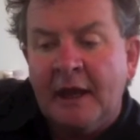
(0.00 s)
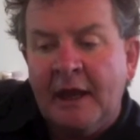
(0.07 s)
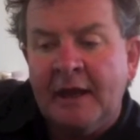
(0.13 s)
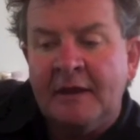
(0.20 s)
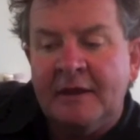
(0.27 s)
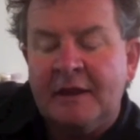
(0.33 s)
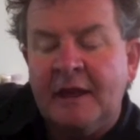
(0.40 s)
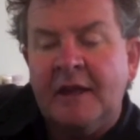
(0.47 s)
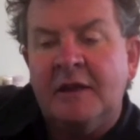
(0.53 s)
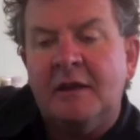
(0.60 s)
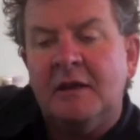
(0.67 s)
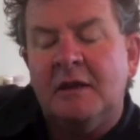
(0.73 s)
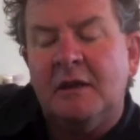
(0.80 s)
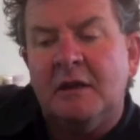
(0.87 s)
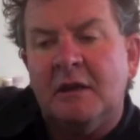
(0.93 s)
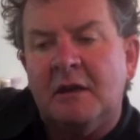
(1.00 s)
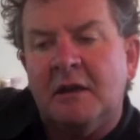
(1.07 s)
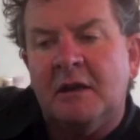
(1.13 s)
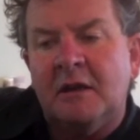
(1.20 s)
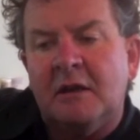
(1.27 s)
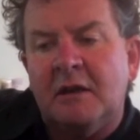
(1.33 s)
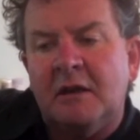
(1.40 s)
And then
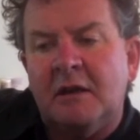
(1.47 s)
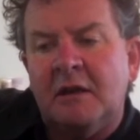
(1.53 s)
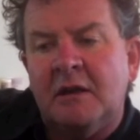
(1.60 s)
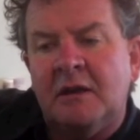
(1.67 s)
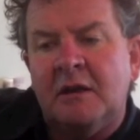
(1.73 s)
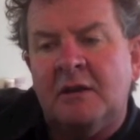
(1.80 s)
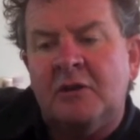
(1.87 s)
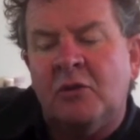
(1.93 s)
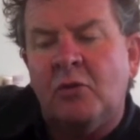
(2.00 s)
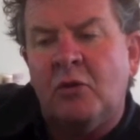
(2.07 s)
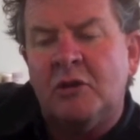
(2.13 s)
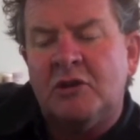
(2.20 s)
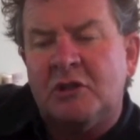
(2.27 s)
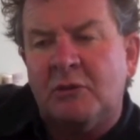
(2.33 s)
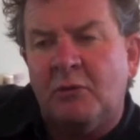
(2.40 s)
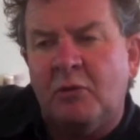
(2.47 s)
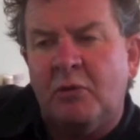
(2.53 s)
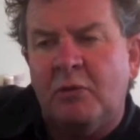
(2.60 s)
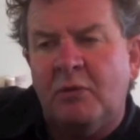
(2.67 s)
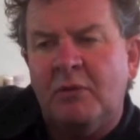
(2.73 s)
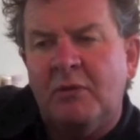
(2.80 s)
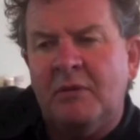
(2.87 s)
to watch
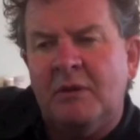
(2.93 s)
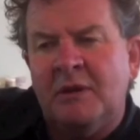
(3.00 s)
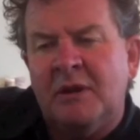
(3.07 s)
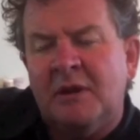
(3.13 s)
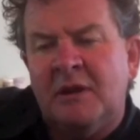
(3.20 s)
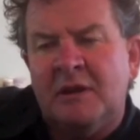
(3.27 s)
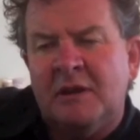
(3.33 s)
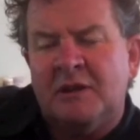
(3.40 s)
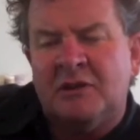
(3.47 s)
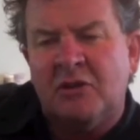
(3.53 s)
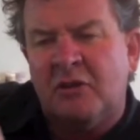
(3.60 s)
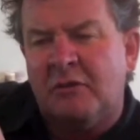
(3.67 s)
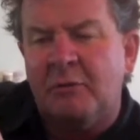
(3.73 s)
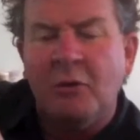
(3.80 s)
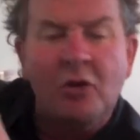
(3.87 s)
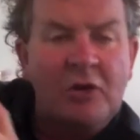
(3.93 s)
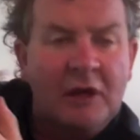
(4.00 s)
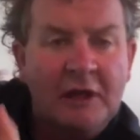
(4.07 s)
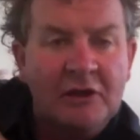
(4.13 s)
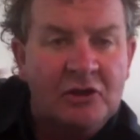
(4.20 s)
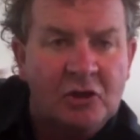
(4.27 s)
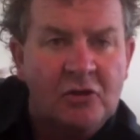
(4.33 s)
this sort of
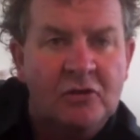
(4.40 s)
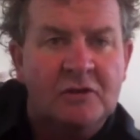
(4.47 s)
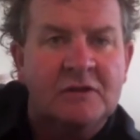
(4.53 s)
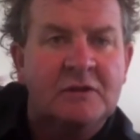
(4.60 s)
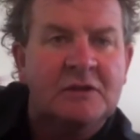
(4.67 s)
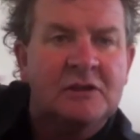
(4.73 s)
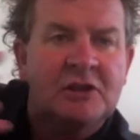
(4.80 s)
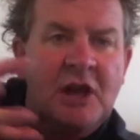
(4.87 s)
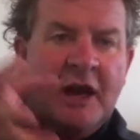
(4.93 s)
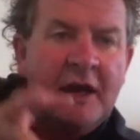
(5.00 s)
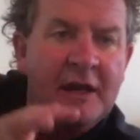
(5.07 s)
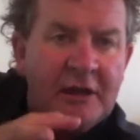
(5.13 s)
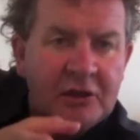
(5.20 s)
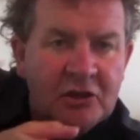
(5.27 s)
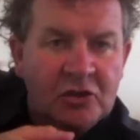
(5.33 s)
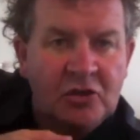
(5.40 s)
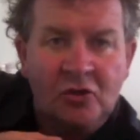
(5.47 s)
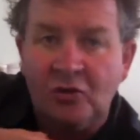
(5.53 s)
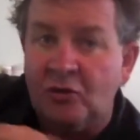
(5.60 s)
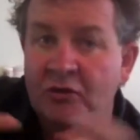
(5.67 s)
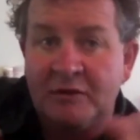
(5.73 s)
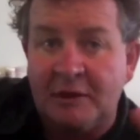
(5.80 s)
murky juice change
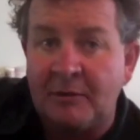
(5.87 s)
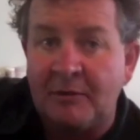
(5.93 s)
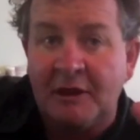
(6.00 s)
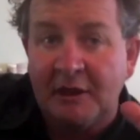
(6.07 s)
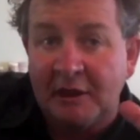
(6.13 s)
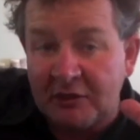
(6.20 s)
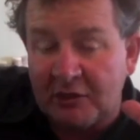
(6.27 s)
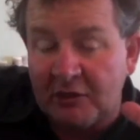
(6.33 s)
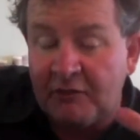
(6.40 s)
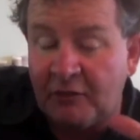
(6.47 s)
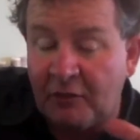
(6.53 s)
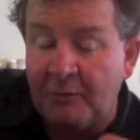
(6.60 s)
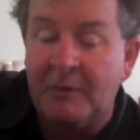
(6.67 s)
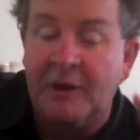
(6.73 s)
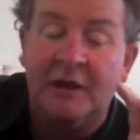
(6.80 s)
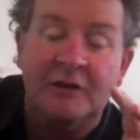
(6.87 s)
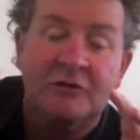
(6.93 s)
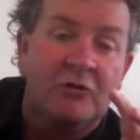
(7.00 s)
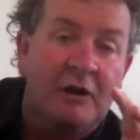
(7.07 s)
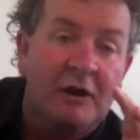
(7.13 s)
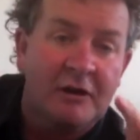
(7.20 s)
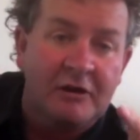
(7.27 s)
to something that's for me, it's
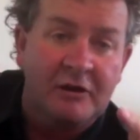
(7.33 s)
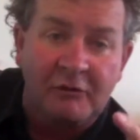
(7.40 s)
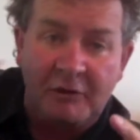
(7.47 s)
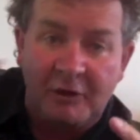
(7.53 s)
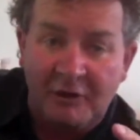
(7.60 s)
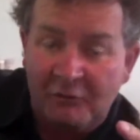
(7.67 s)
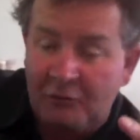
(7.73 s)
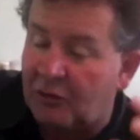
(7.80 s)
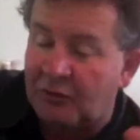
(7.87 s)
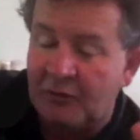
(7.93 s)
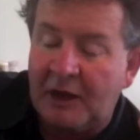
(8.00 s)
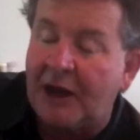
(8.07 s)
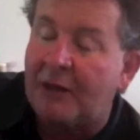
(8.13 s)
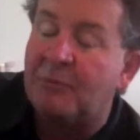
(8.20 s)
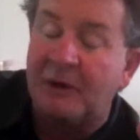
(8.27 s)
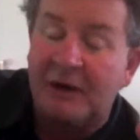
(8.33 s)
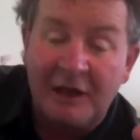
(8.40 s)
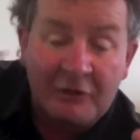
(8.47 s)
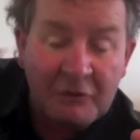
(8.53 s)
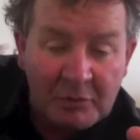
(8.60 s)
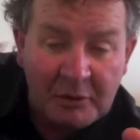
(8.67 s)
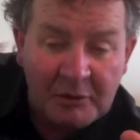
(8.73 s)

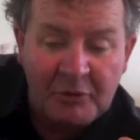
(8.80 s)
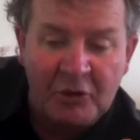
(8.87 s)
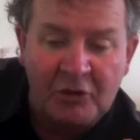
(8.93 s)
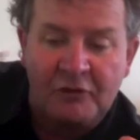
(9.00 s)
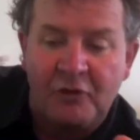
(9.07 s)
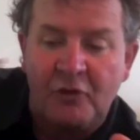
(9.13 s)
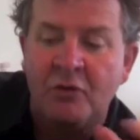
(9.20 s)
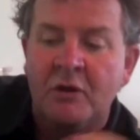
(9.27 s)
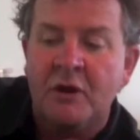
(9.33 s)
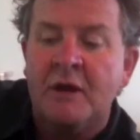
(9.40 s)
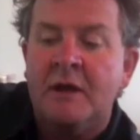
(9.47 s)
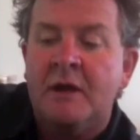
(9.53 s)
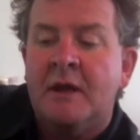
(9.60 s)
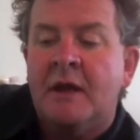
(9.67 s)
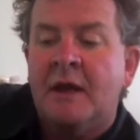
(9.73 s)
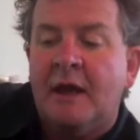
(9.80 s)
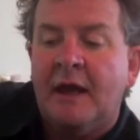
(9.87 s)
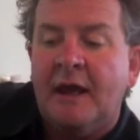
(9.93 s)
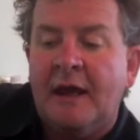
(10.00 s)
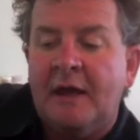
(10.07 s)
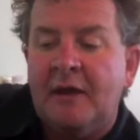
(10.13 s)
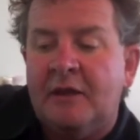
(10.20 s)
unbelievably beautiful.
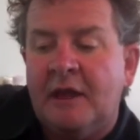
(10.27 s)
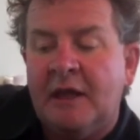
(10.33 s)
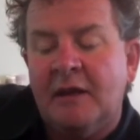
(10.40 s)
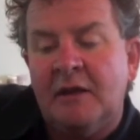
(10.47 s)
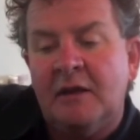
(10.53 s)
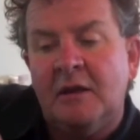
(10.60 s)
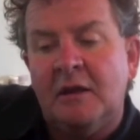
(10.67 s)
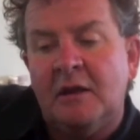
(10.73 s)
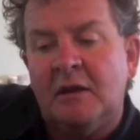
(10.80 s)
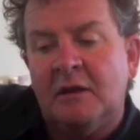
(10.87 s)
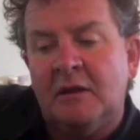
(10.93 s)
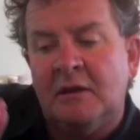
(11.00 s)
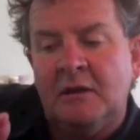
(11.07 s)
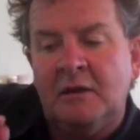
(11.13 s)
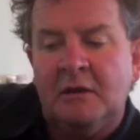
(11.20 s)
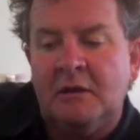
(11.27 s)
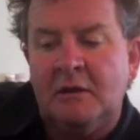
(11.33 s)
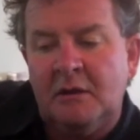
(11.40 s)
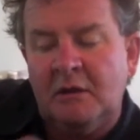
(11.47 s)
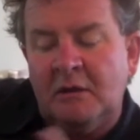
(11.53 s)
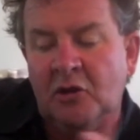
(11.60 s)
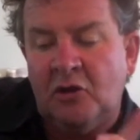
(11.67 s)
And then
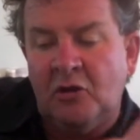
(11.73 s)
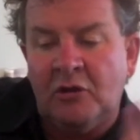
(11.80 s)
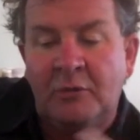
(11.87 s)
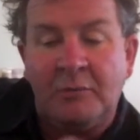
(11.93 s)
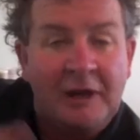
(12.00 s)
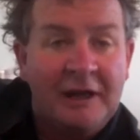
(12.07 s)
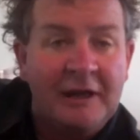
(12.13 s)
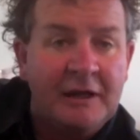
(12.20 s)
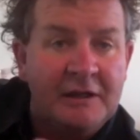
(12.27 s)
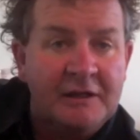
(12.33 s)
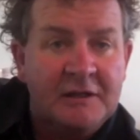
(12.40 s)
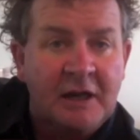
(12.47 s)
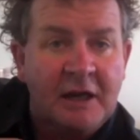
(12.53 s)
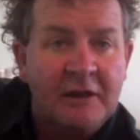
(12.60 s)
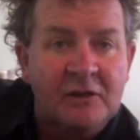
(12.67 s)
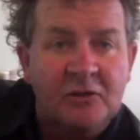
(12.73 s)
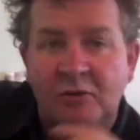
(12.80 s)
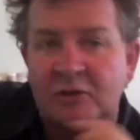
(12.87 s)
you do the blending stage,